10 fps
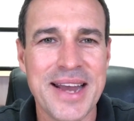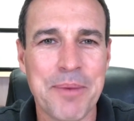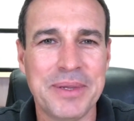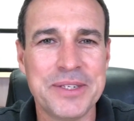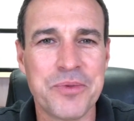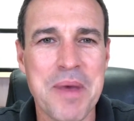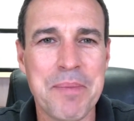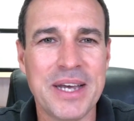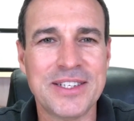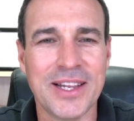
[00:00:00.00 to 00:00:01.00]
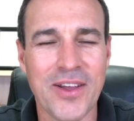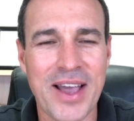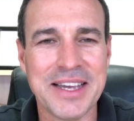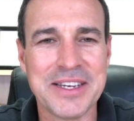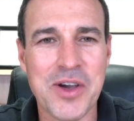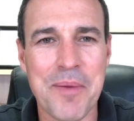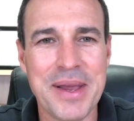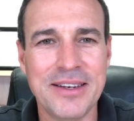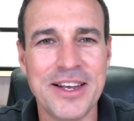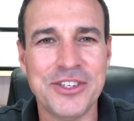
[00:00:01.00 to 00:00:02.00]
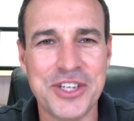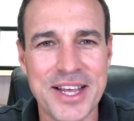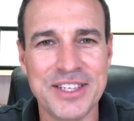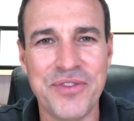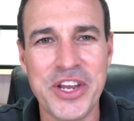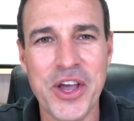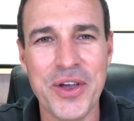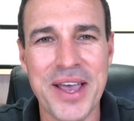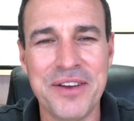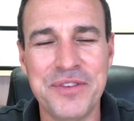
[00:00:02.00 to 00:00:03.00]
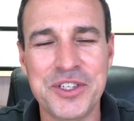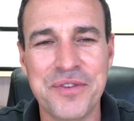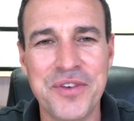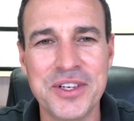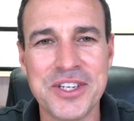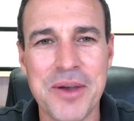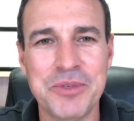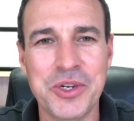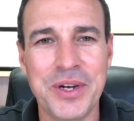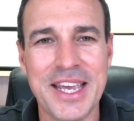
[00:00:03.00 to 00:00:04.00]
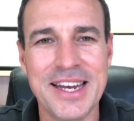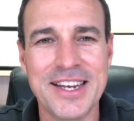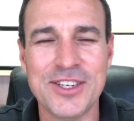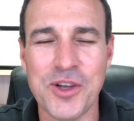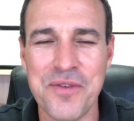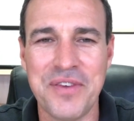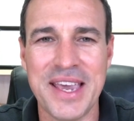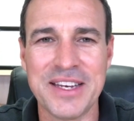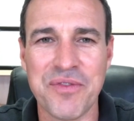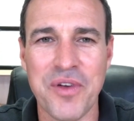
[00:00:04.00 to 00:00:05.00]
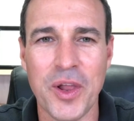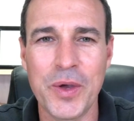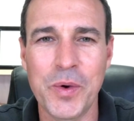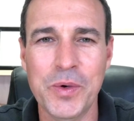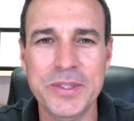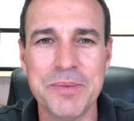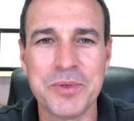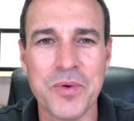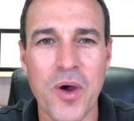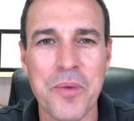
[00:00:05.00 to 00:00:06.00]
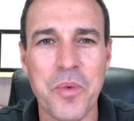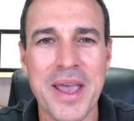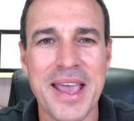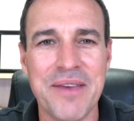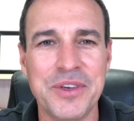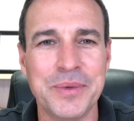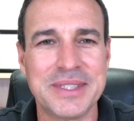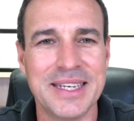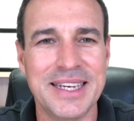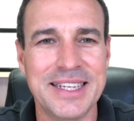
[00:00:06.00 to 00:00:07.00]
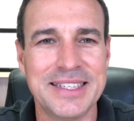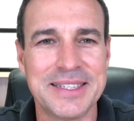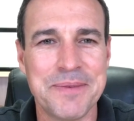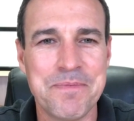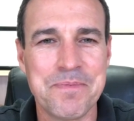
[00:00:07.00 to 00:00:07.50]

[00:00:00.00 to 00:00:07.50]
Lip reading: Now please remember to like, comment and share this video, and if it's your first time tuning in, don't forget to follow or subscribe wherever you are seeing this.